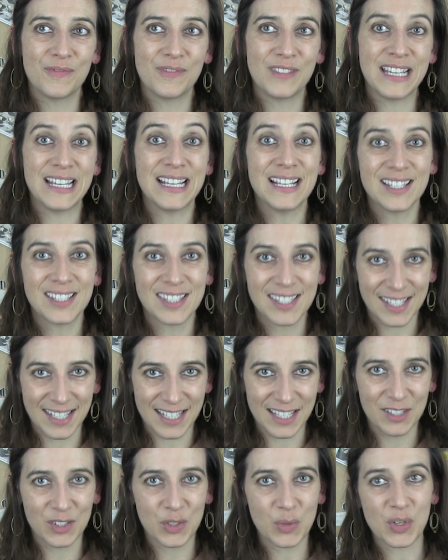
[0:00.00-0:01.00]
these
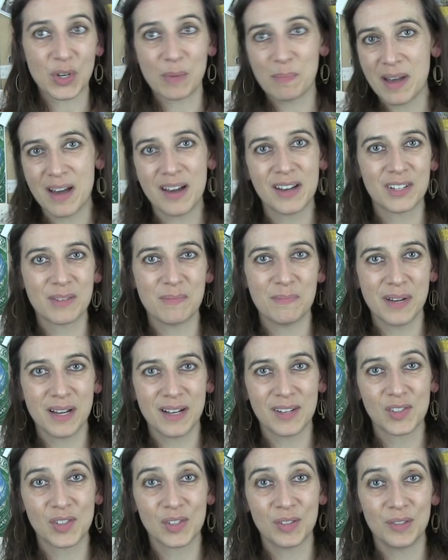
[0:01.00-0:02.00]
skills which are part and
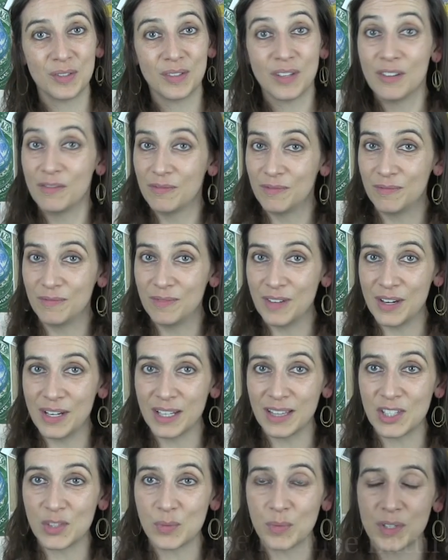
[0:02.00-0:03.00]
parcel of
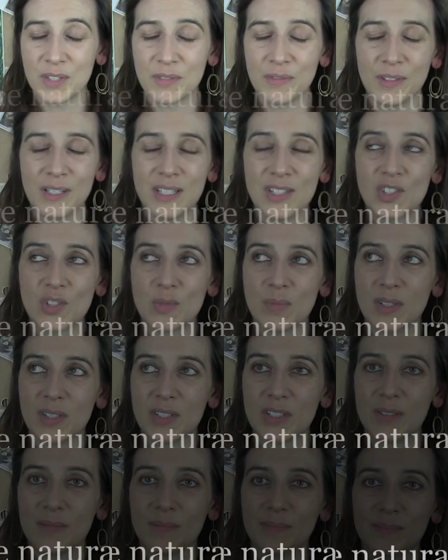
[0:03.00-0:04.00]
learning this wonderful
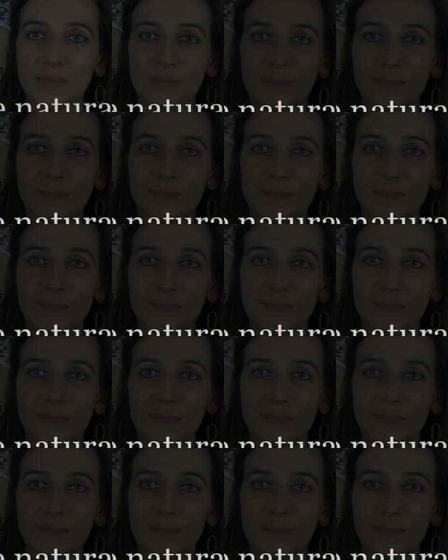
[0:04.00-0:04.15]
instrument.